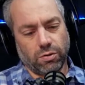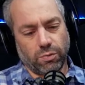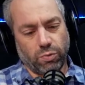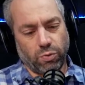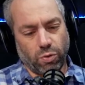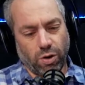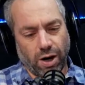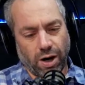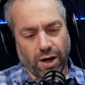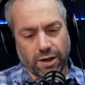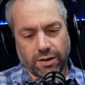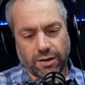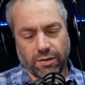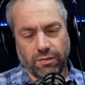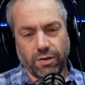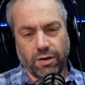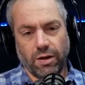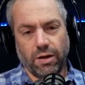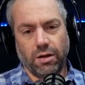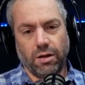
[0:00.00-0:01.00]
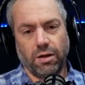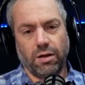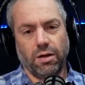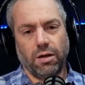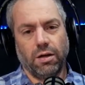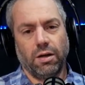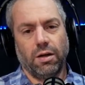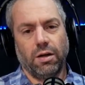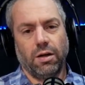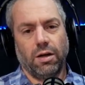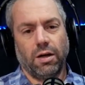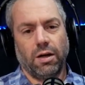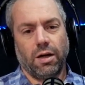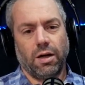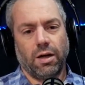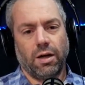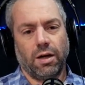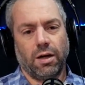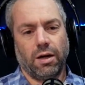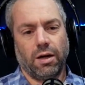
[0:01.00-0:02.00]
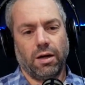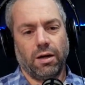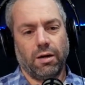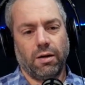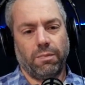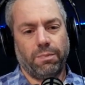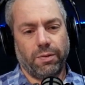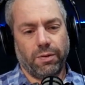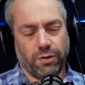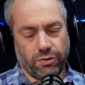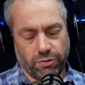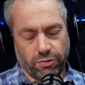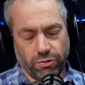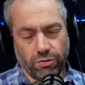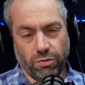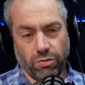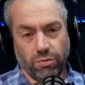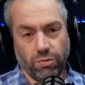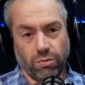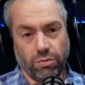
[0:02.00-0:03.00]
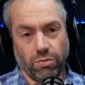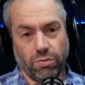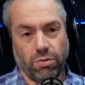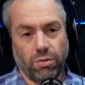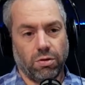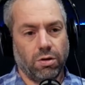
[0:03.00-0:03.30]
proactively pursue,